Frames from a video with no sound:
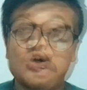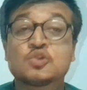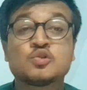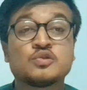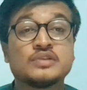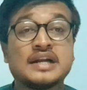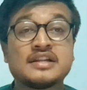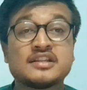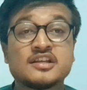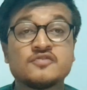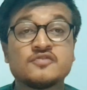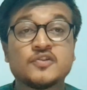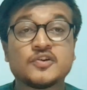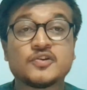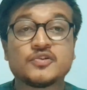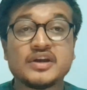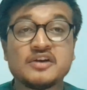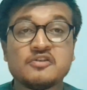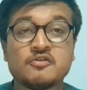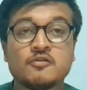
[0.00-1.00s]
So that's it for
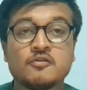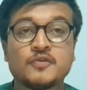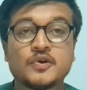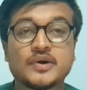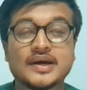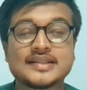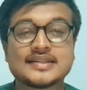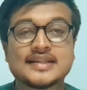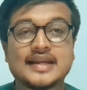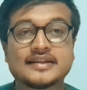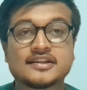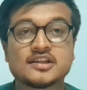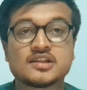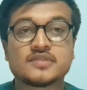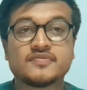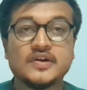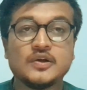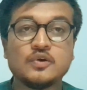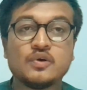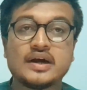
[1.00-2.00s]
today. Hope you guys like this
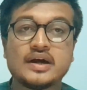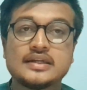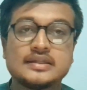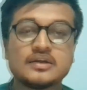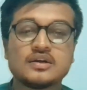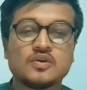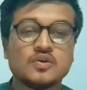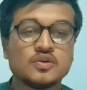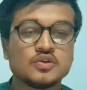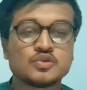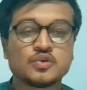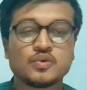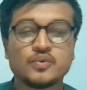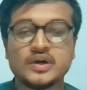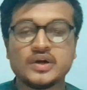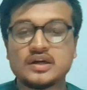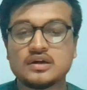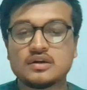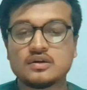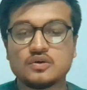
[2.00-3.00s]
video and go
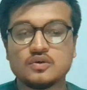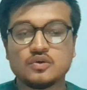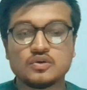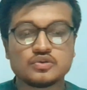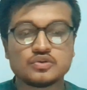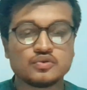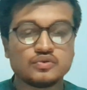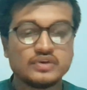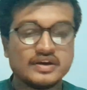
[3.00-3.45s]
through